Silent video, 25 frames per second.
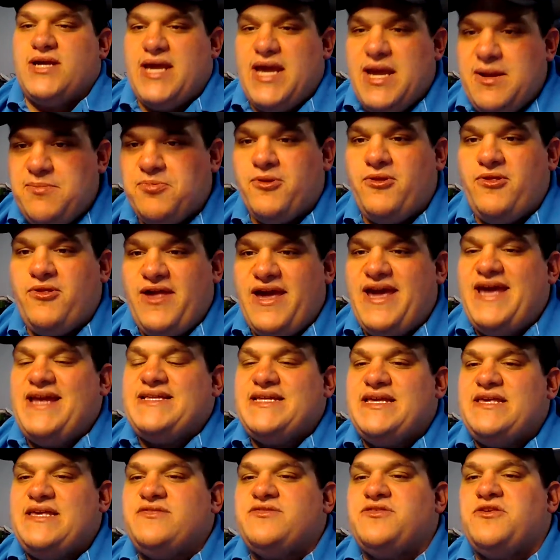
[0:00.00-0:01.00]
April
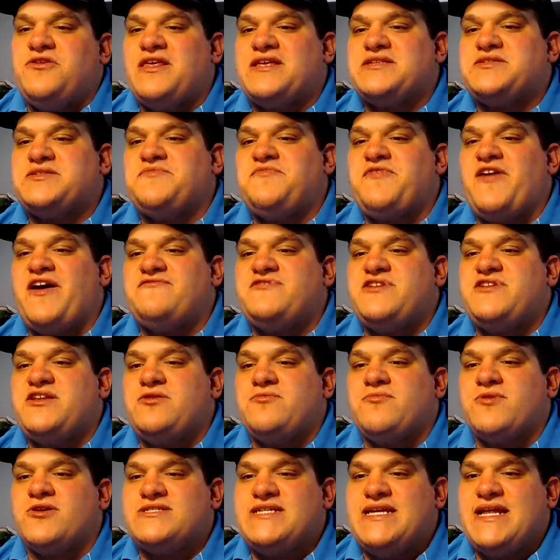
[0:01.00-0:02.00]
18th, 2005
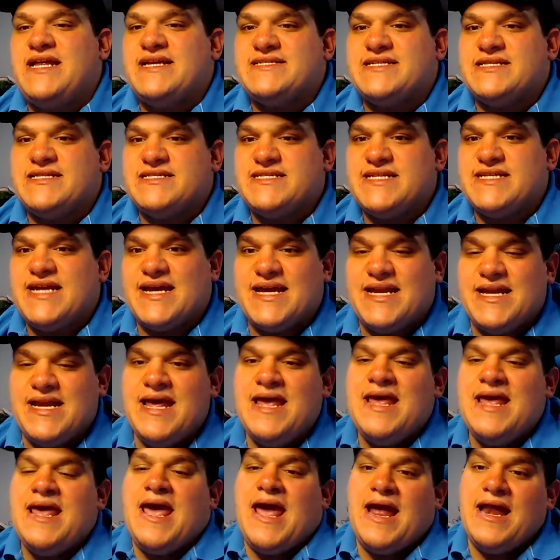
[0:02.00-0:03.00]
Tino Martinez in the
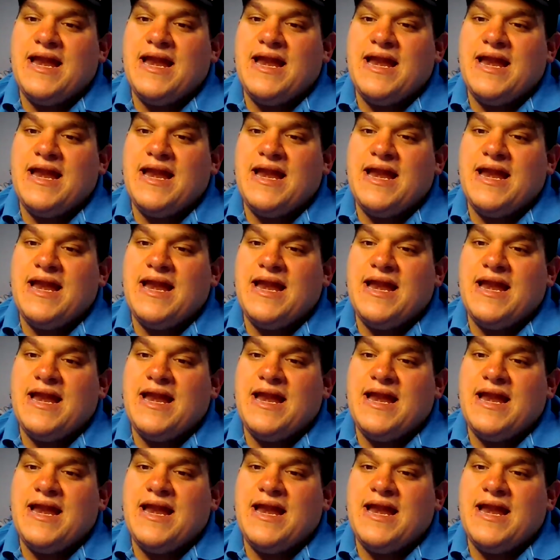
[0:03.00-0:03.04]
second